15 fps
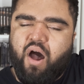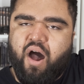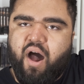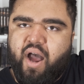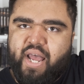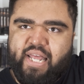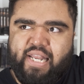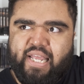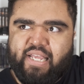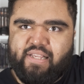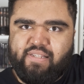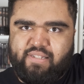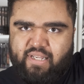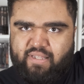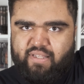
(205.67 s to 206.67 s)
Uh, it
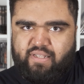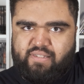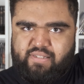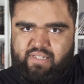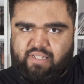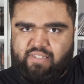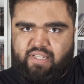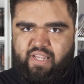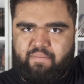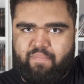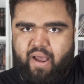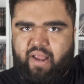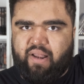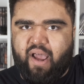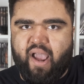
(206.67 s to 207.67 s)
is in the 16
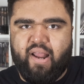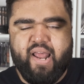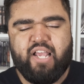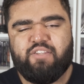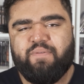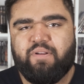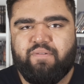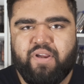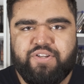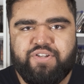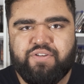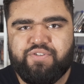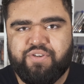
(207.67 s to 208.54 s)
by 9 aspect ratio,